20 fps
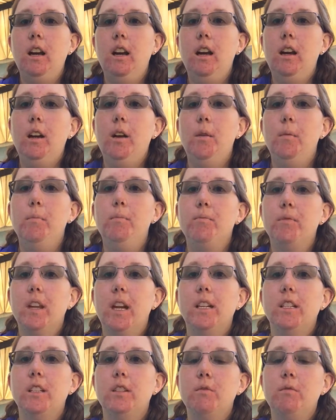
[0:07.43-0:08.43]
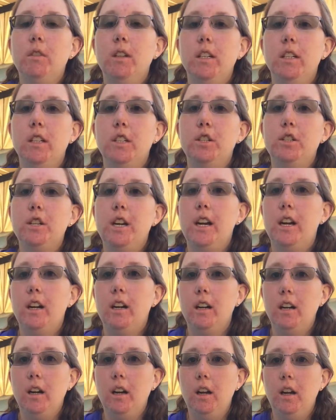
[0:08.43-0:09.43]
Um, I just wanted to
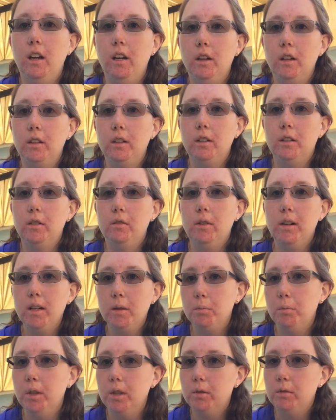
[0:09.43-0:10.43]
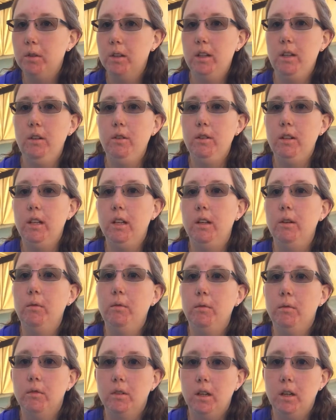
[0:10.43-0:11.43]
share a quick book with you that
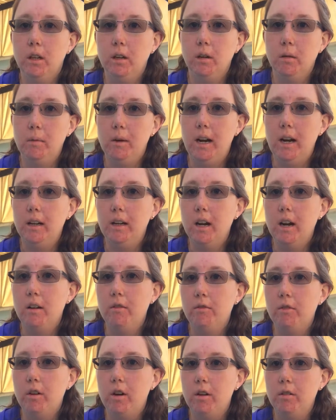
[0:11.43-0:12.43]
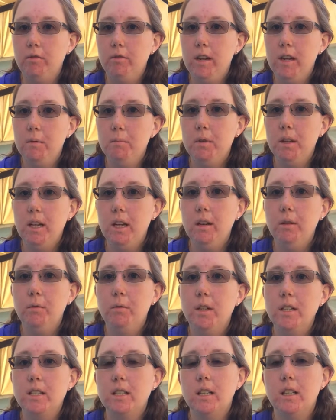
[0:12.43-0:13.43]
uh, I got for our family
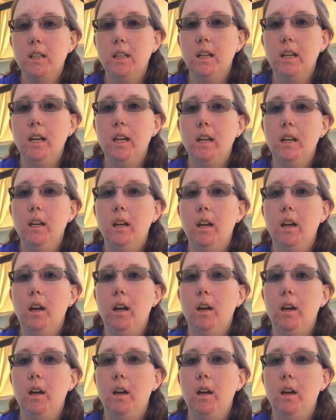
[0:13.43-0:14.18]
recently.